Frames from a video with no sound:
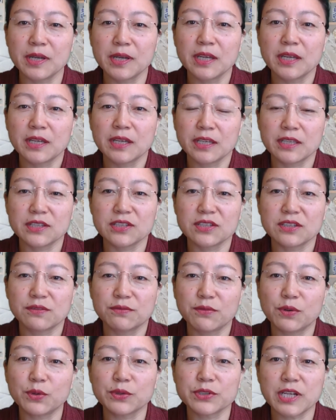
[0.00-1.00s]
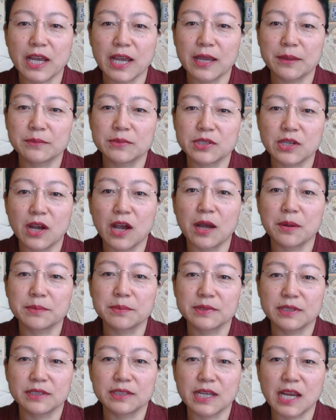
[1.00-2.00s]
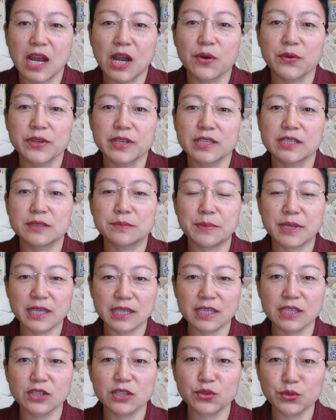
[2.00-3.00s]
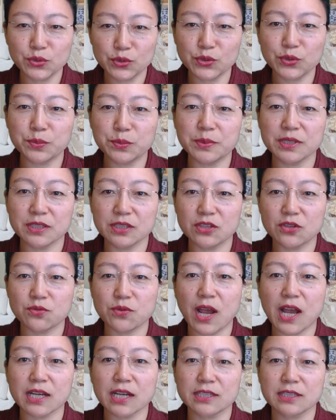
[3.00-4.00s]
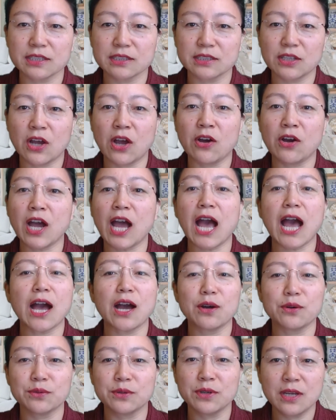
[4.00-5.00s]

His full-time job now is making YouTube instructions on how